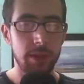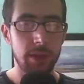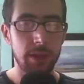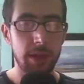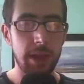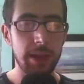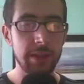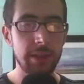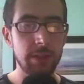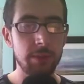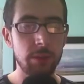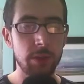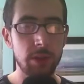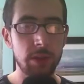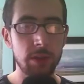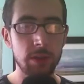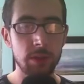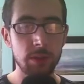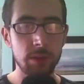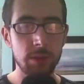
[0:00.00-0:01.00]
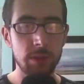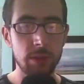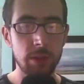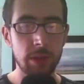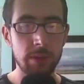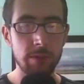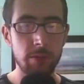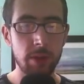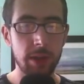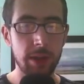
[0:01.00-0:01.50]
And then what you can do is you can
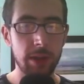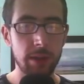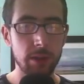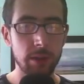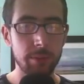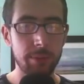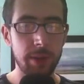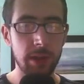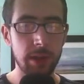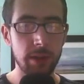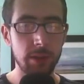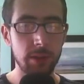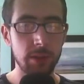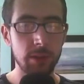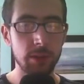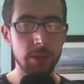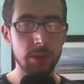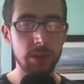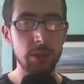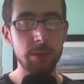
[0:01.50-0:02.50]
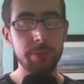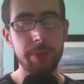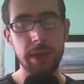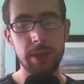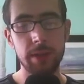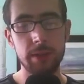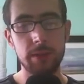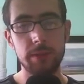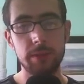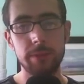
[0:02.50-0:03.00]
then right-click on the panel, you can do a new
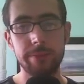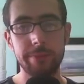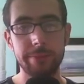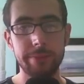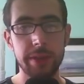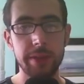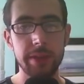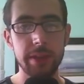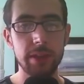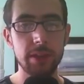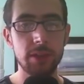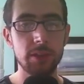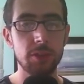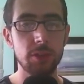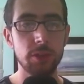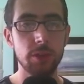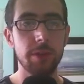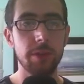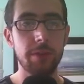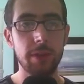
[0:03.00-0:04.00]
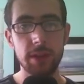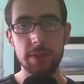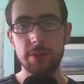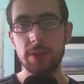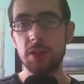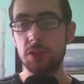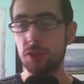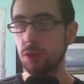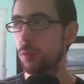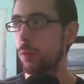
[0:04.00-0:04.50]
panel, and then you could
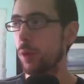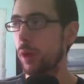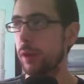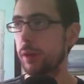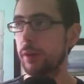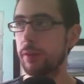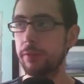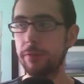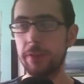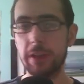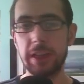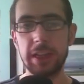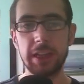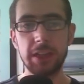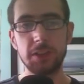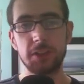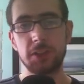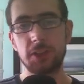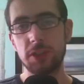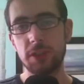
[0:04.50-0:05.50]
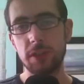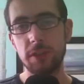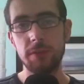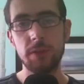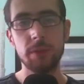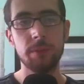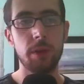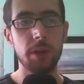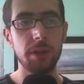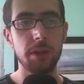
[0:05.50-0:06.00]
effectively do one for each
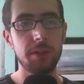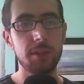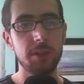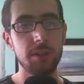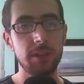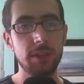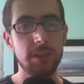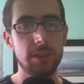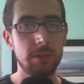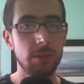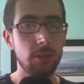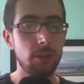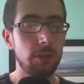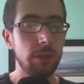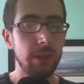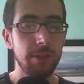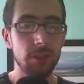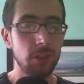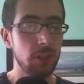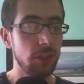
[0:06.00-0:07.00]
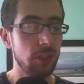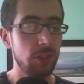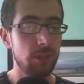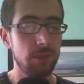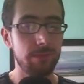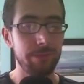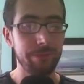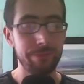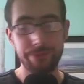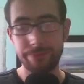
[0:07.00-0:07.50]
of your monitors, or even just
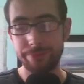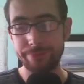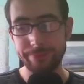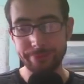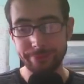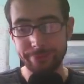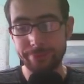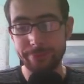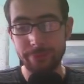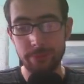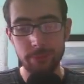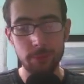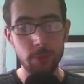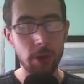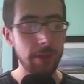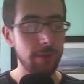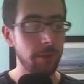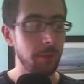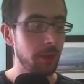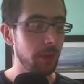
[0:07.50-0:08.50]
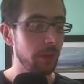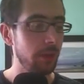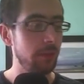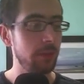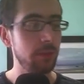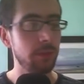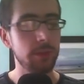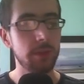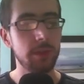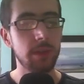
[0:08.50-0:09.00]
whatever
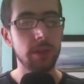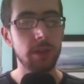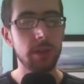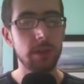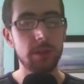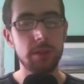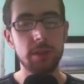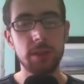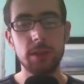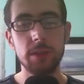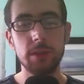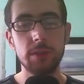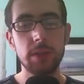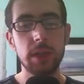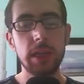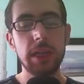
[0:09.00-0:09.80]
monitors you wanted to use.